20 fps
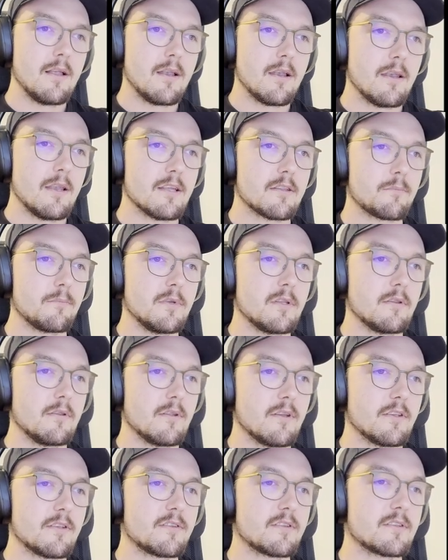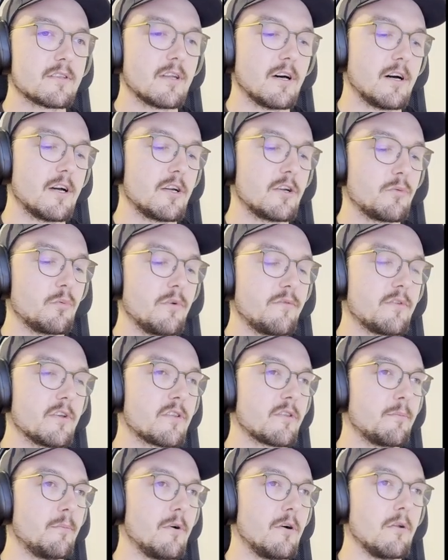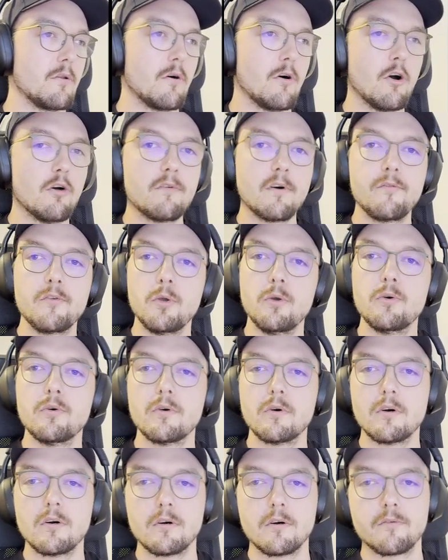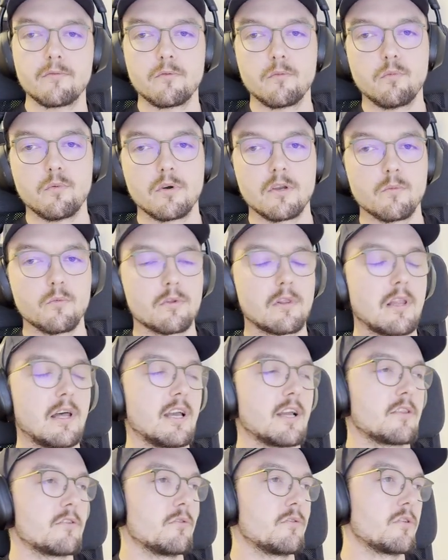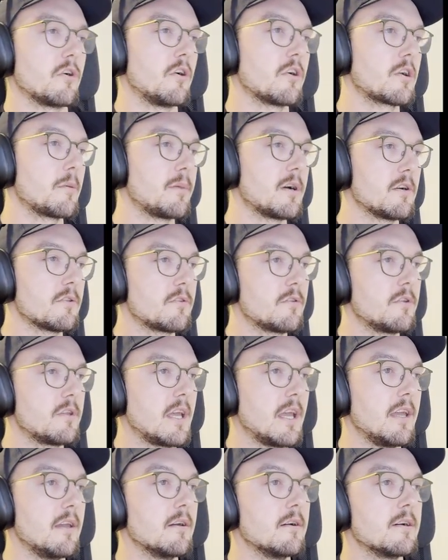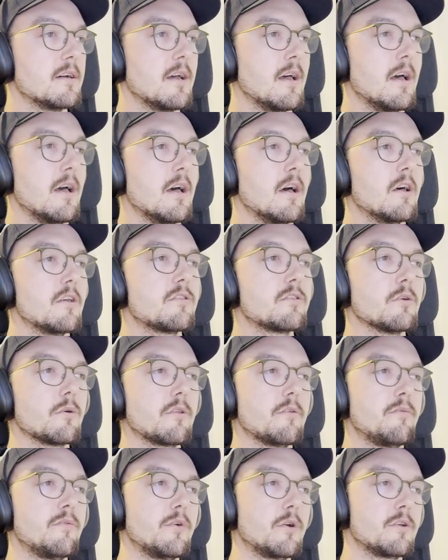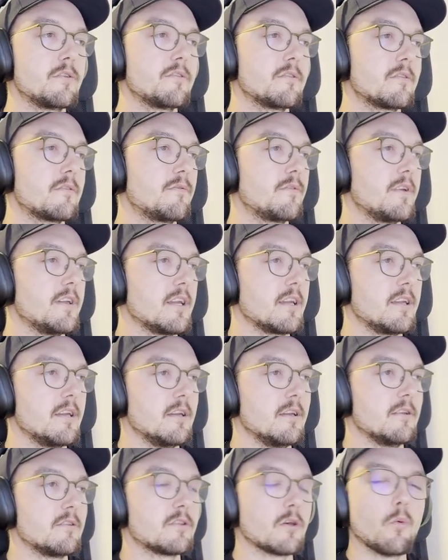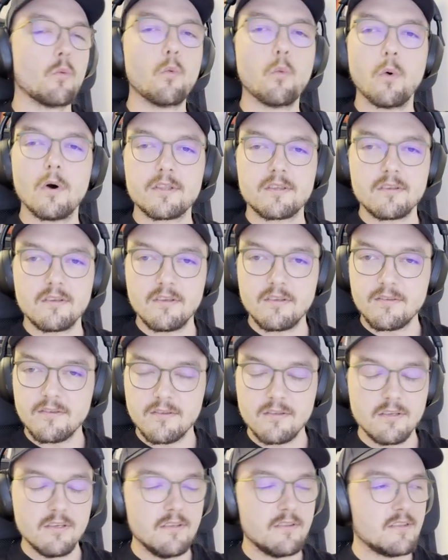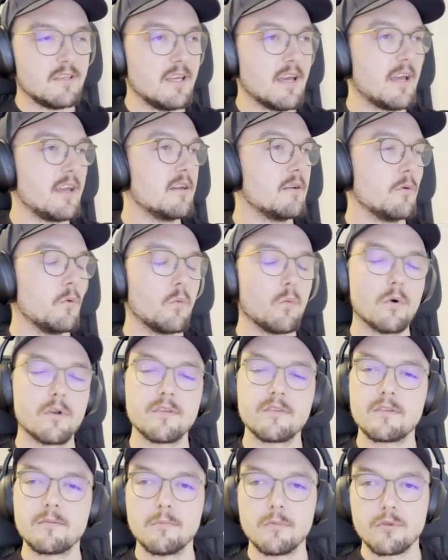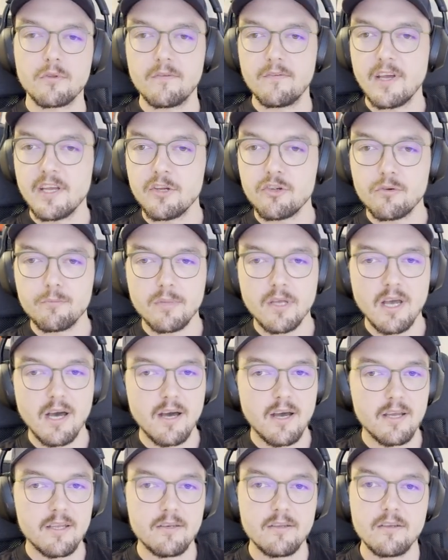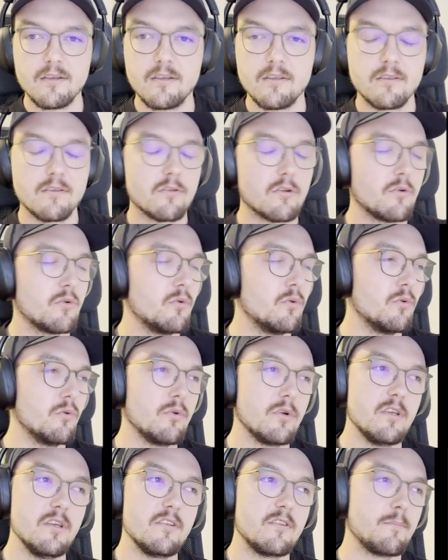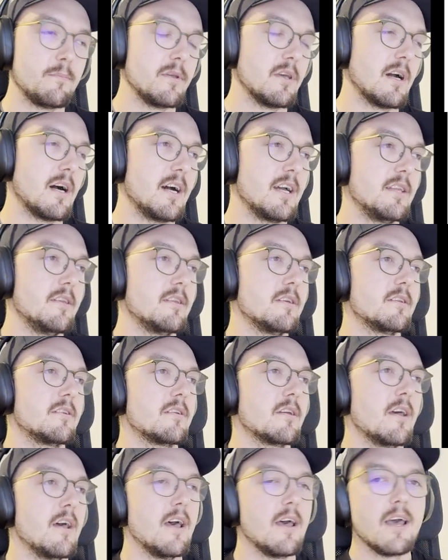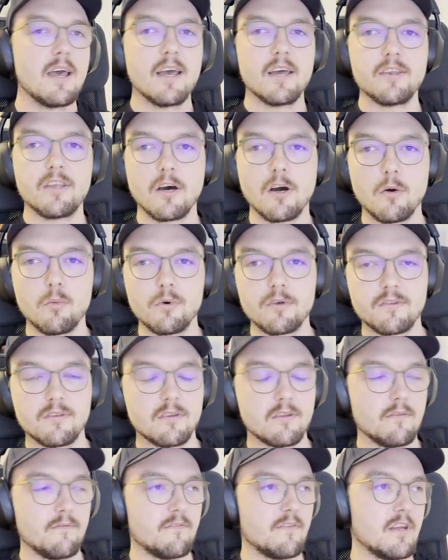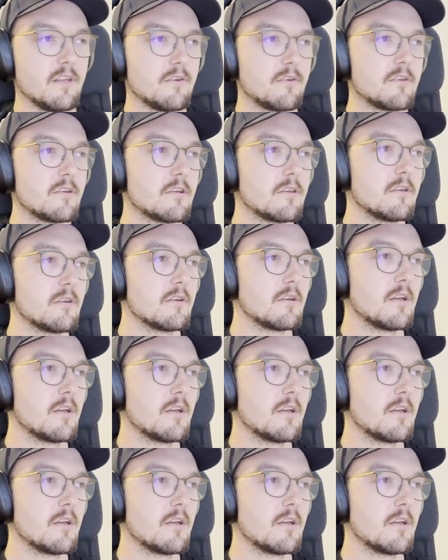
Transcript: Let me start with a small overview of what I would like to talk about today. So the first thing is, what is TCA? What is the motivation behind it? Who is behind it? And how was it invented?